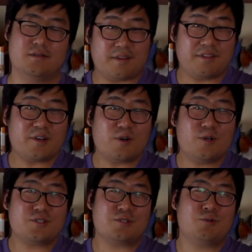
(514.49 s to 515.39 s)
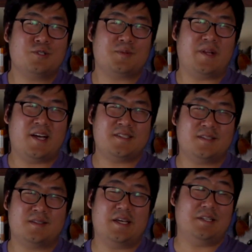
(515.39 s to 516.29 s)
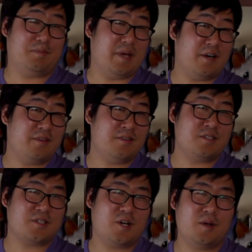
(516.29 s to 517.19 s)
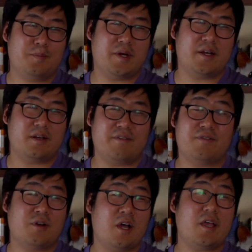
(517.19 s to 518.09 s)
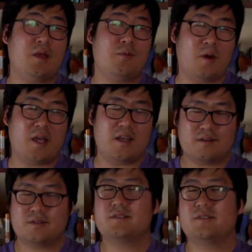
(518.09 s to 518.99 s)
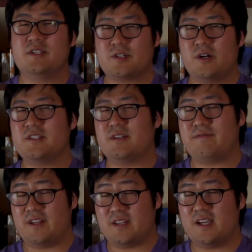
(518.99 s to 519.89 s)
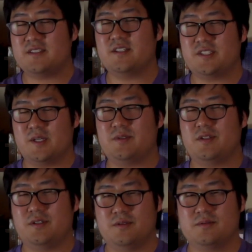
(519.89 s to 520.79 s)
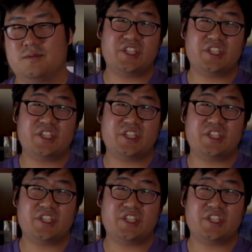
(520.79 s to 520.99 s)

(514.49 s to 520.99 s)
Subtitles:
I think Urza's Ruinous Blast is better than this card, but if you're not in white, this card is a fantastic substitute.